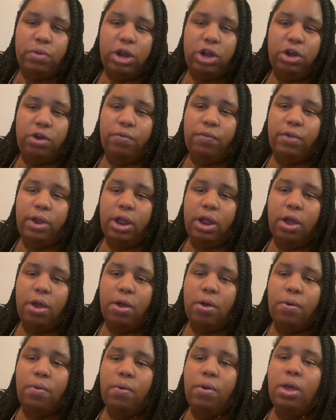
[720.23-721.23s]

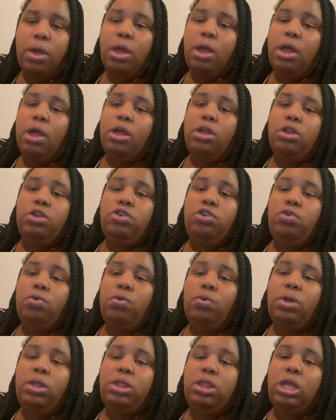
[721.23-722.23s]
around
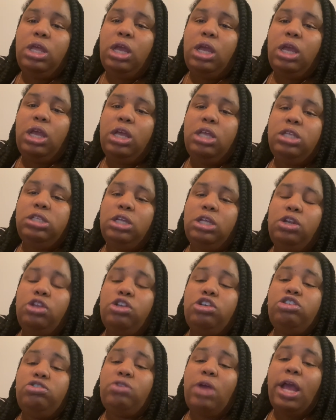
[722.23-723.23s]
doing things and
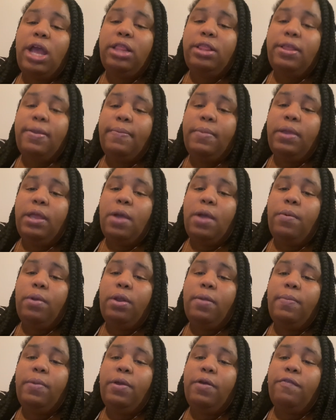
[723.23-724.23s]
distracting me. I want to
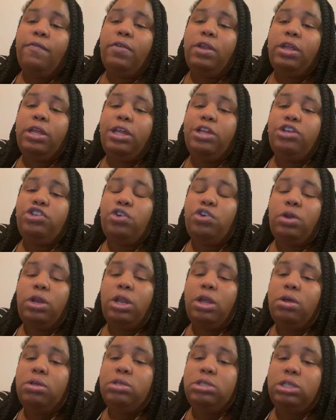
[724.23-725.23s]
be able to get your
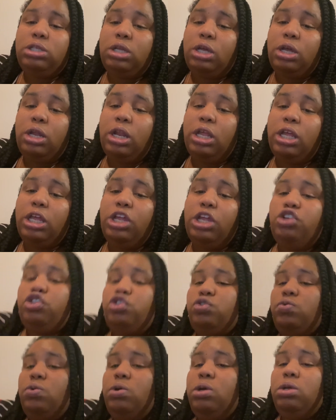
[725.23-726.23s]
nails done and get
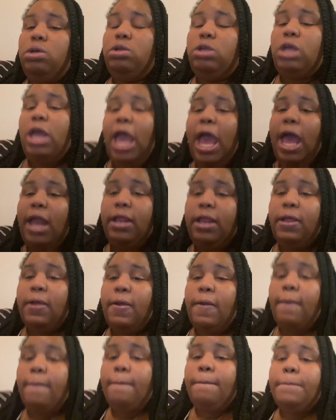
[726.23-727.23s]
you out of
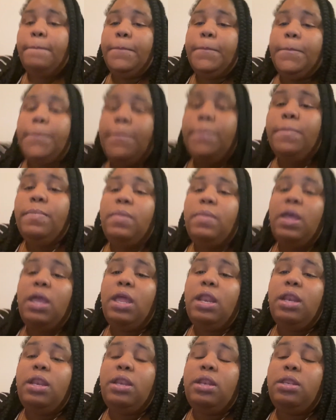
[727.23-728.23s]
here.
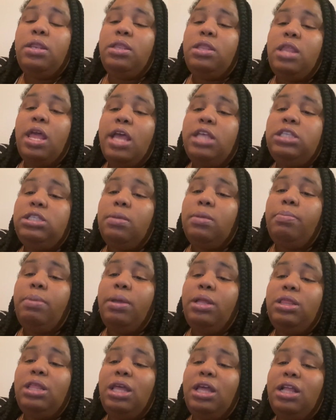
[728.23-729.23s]
And that's a
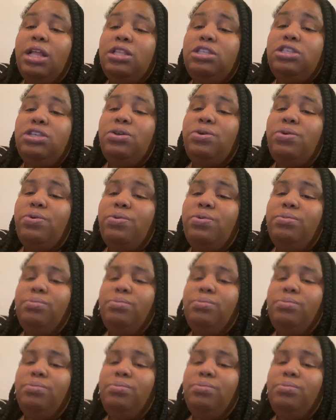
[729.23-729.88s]
big thing too.